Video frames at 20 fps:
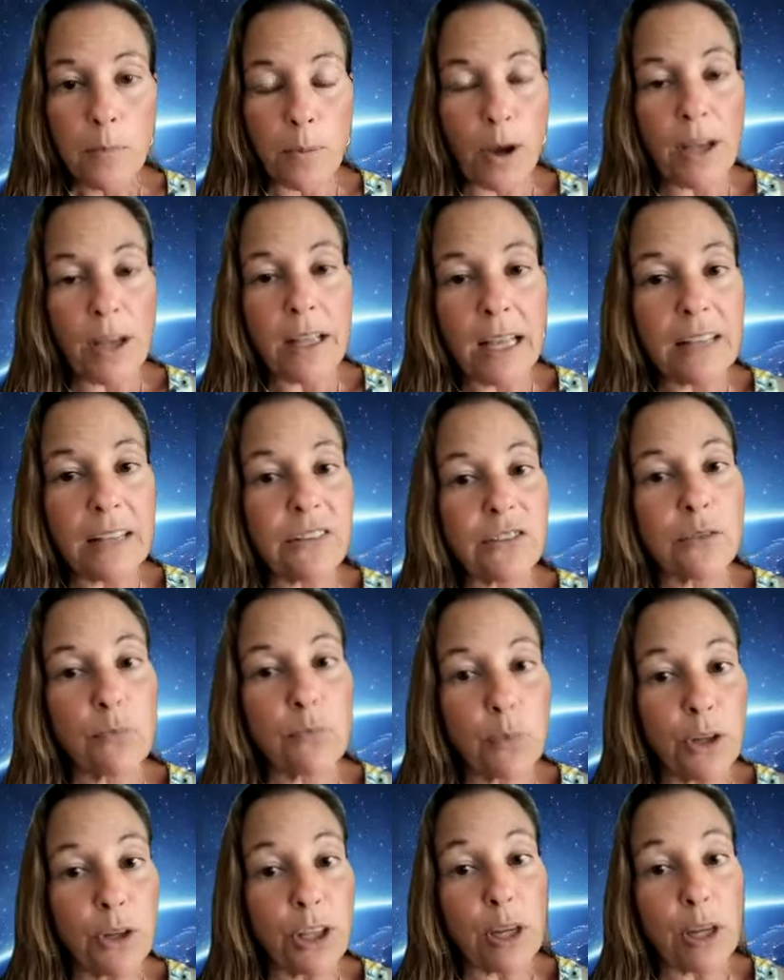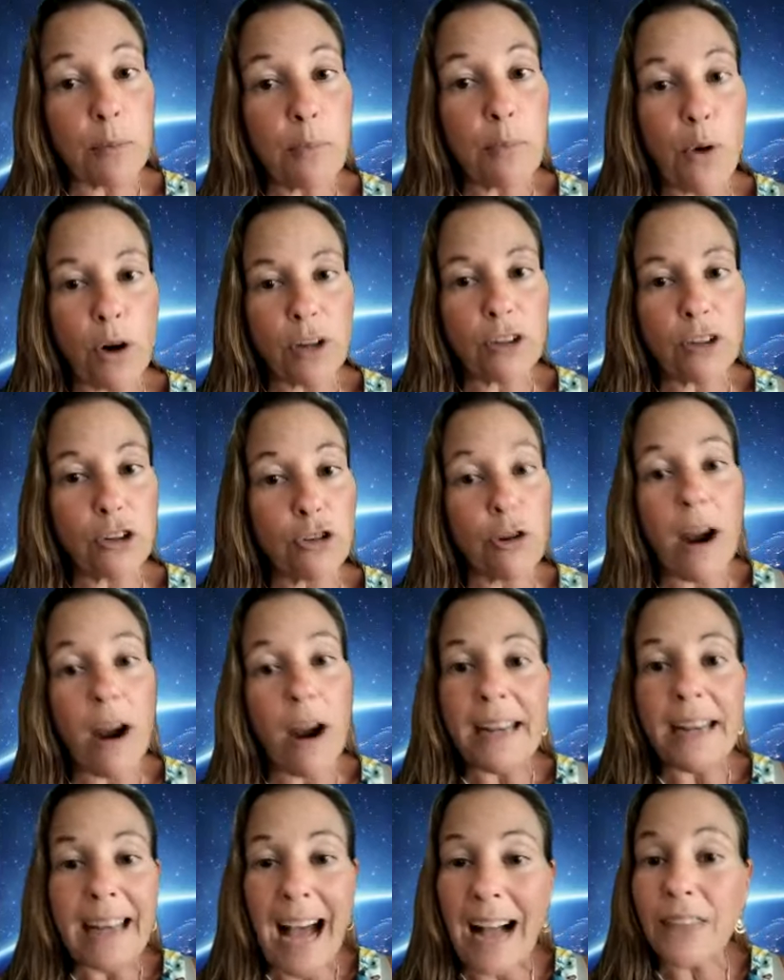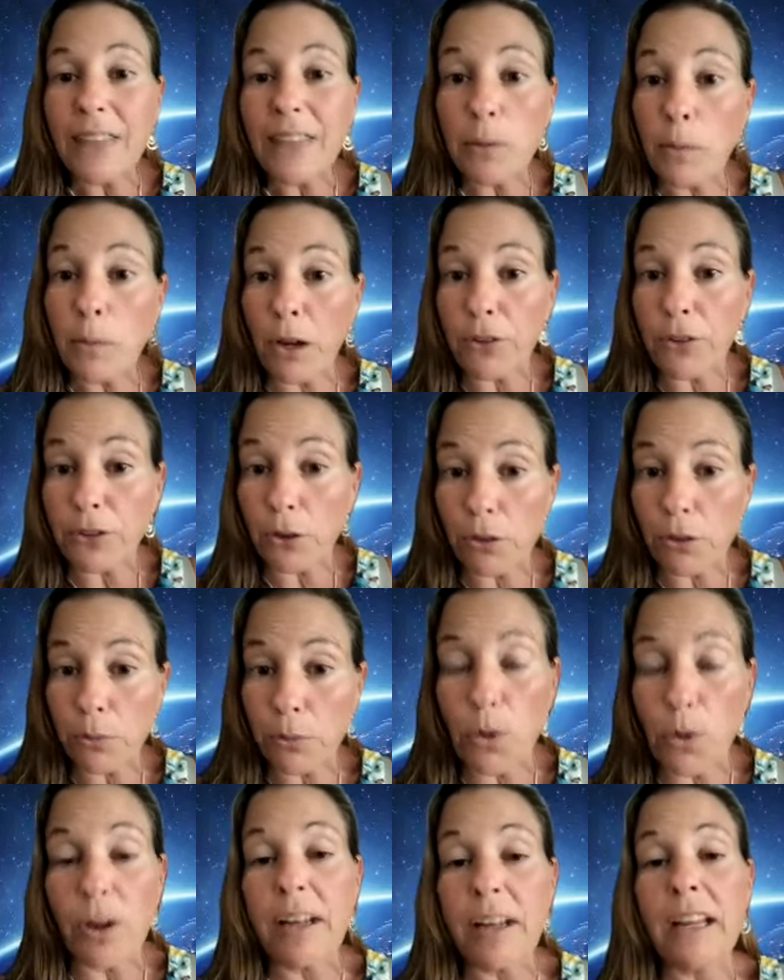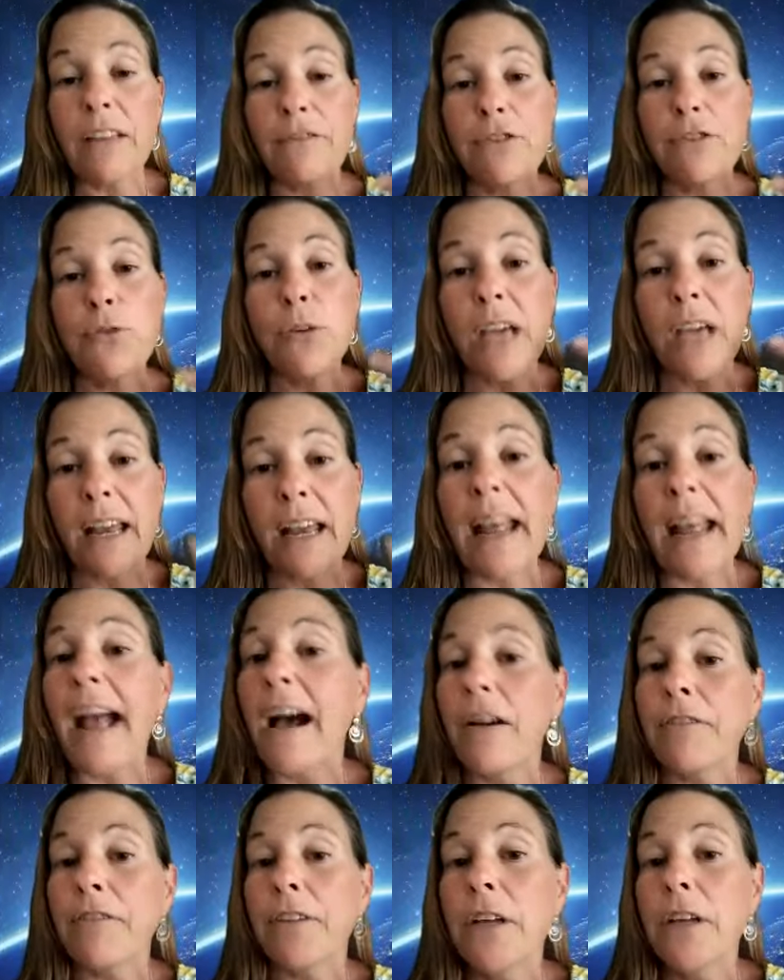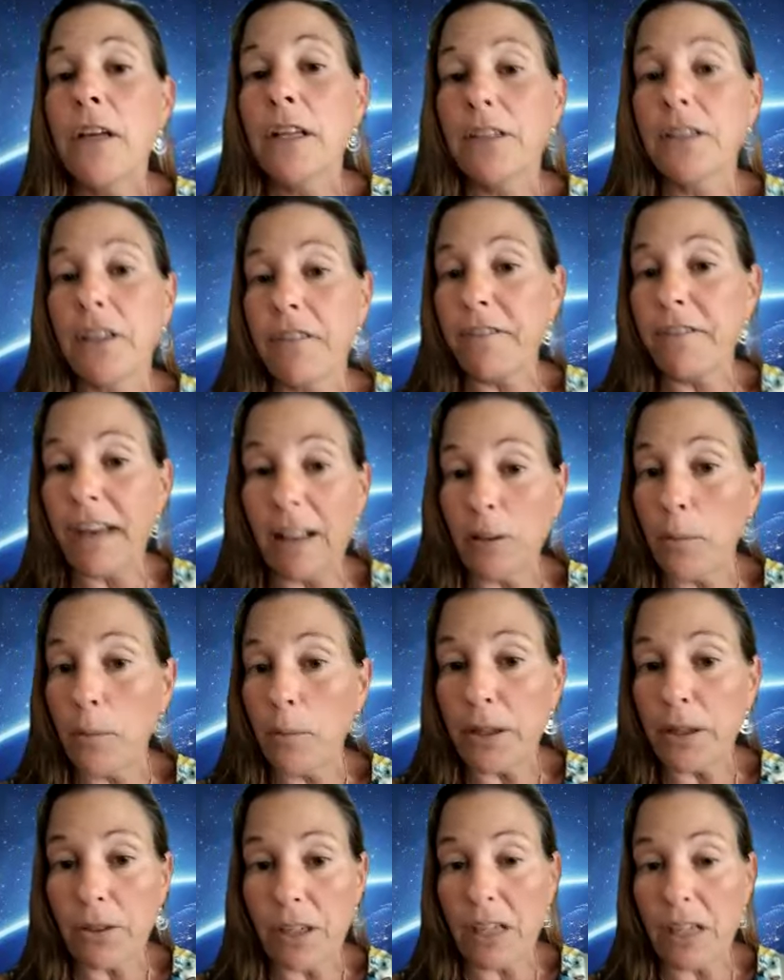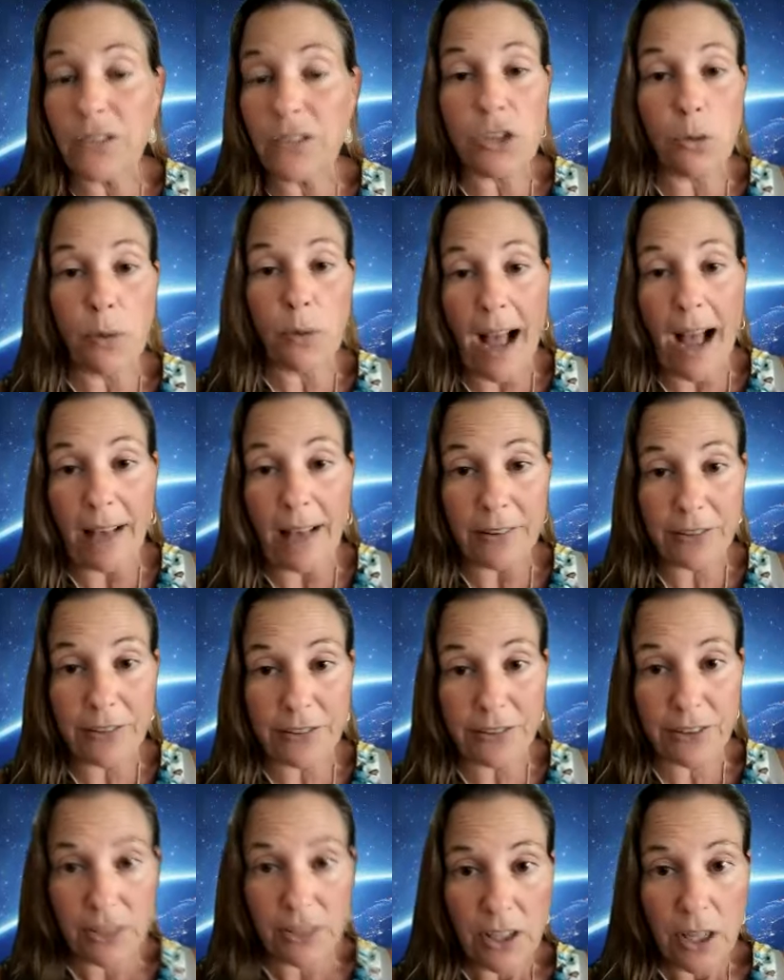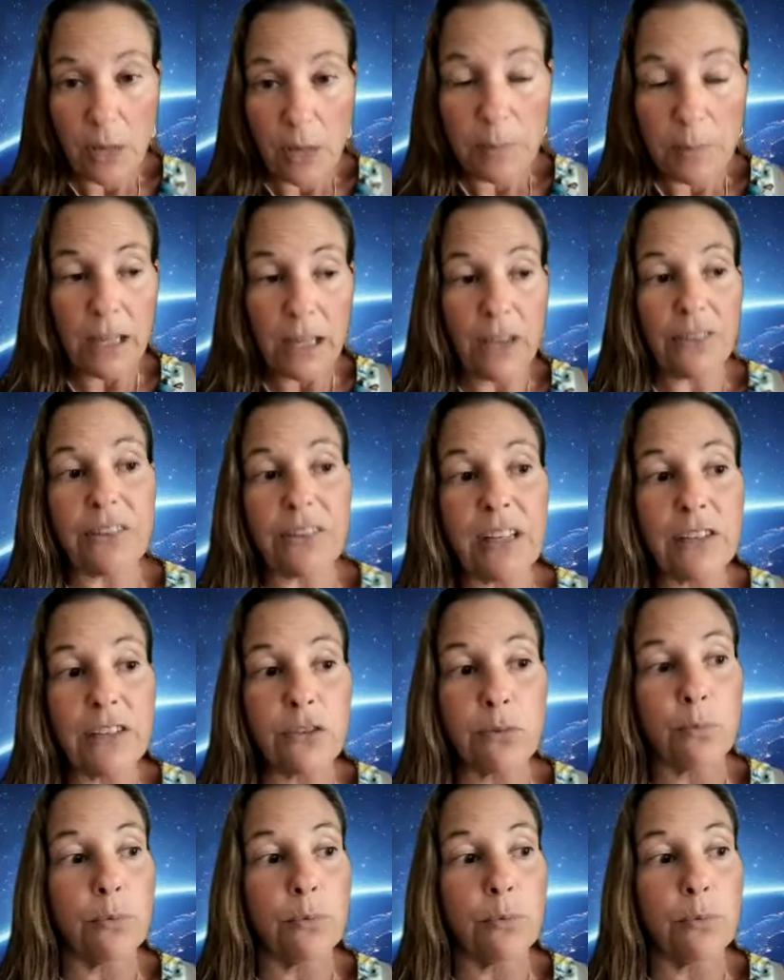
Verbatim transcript: but it's really important to try not to muscle through it if you can have the availability to rest because yeah, rest